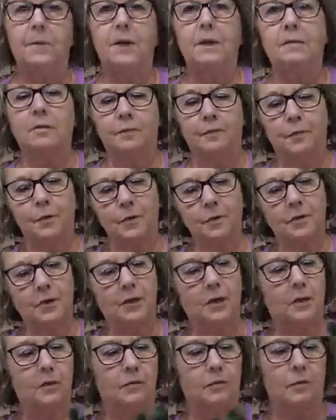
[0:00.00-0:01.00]
It's a
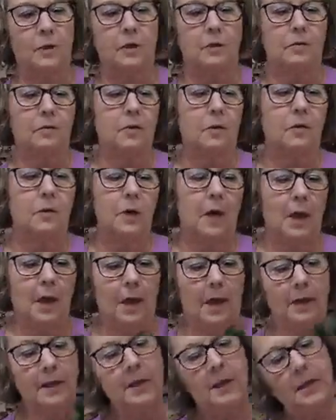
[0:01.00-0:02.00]
14-inch wreath. So
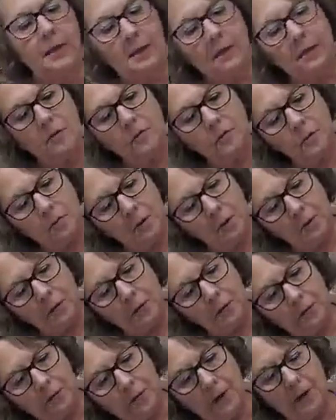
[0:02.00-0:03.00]
again, this would be
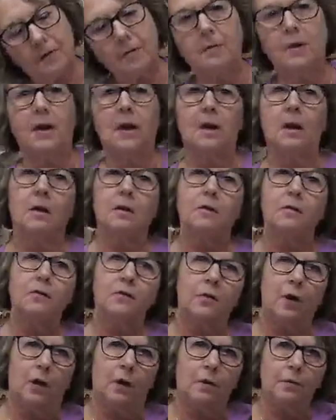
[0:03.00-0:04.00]
perfect sitting on a
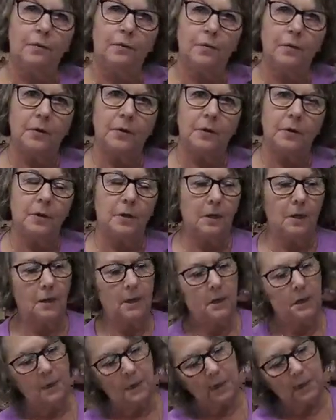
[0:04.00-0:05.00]
shelf,
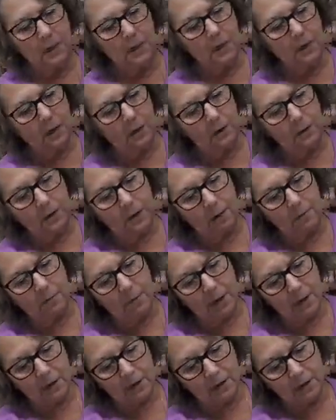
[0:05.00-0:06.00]
you know,
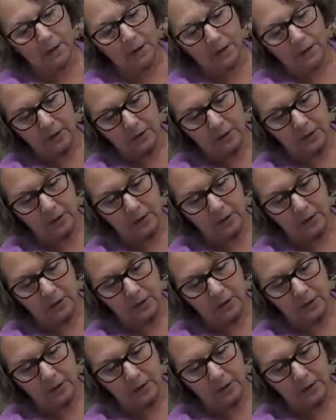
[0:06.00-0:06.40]
among